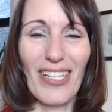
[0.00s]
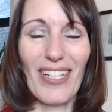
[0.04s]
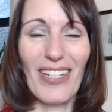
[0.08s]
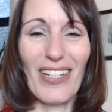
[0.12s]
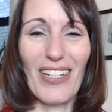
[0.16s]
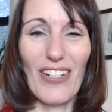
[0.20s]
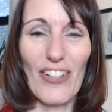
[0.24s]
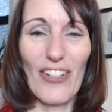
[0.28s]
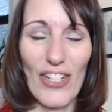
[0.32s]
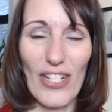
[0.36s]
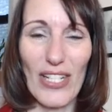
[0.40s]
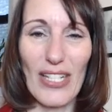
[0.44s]

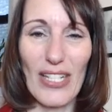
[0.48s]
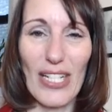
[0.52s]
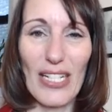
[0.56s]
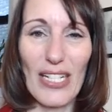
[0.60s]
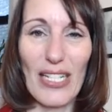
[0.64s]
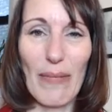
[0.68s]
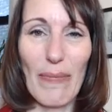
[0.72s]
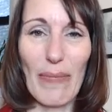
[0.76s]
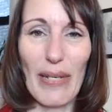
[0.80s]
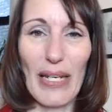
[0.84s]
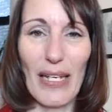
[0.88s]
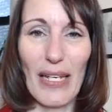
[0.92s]
And she said
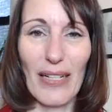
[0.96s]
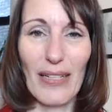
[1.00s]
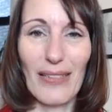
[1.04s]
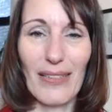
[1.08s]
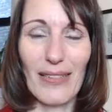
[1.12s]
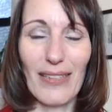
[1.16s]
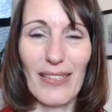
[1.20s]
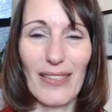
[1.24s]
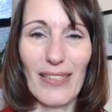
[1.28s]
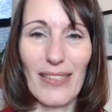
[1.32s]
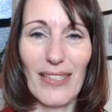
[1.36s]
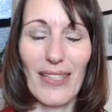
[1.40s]
to me,
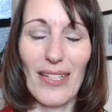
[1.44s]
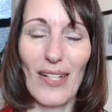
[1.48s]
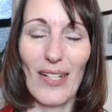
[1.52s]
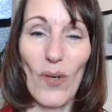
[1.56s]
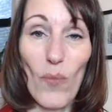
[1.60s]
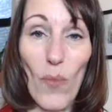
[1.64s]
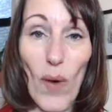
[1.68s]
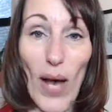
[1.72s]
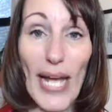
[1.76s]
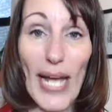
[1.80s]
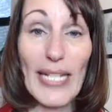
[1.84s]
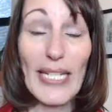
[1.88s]

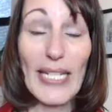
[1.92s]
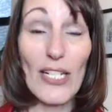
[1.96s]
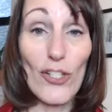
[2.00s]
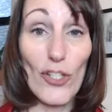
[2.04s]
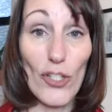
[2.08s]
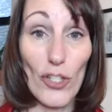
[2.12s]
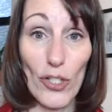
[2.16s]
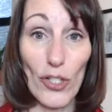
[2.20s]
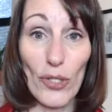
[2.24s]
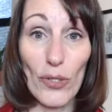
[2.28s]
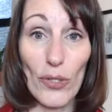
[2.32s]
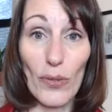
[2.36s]
why did
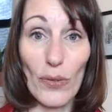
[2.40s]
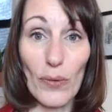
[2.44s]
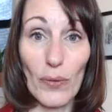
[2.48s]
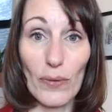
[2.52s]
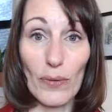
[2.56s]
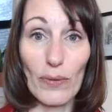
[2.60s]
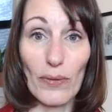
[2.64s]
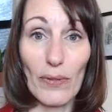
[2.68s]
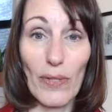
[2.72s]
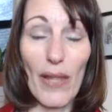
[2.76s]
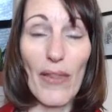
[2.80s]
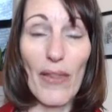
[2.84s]
you
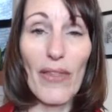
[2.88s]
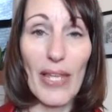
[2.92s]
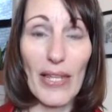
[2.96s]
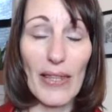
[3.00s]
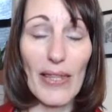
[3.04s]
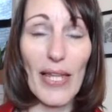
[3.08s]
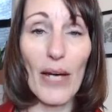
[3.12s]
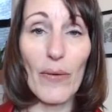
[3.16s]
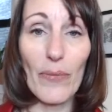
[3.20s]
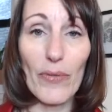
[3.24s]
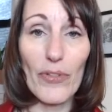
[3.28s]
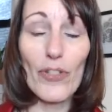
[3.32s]
think
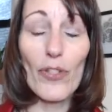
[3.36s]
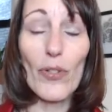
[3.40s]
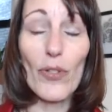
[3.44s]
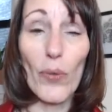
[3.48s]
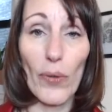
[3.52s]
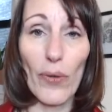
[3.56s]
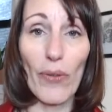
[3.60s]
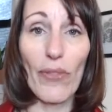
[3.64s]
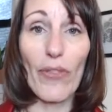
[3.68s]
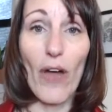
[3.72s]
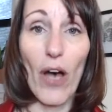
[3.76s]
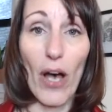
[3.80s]
that was
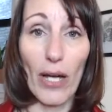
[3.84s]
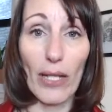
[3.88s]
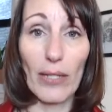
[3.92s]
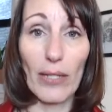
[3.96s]
your thought?